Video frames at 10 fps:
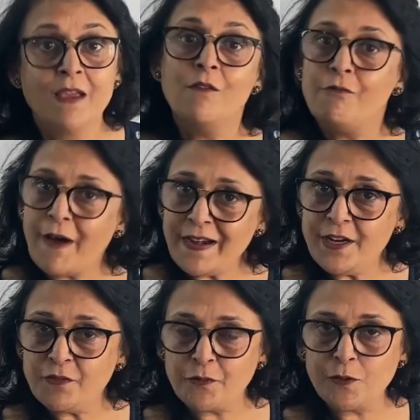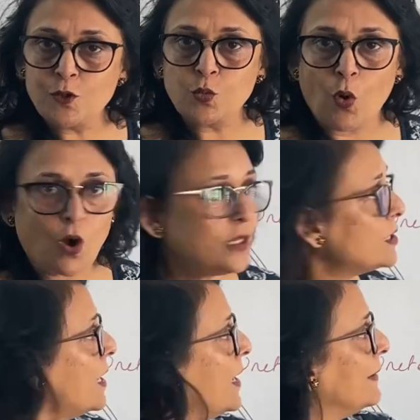One difference was
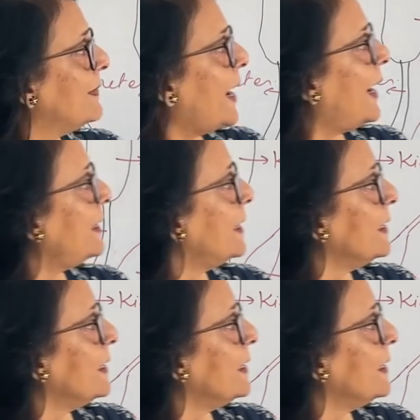that